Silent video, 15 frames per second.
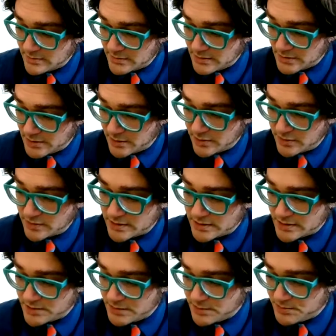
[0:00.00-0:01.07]
So,
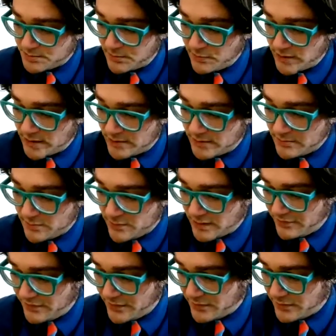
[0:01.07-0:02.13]
excuse me while I
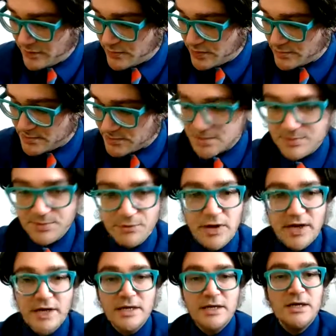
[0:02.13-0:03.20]
figure out what I'm supposed to be
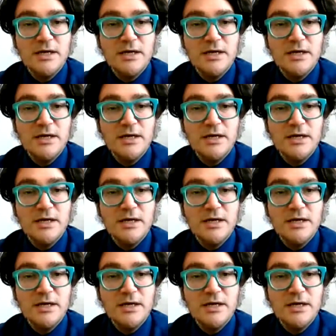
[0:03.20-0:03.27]
writing.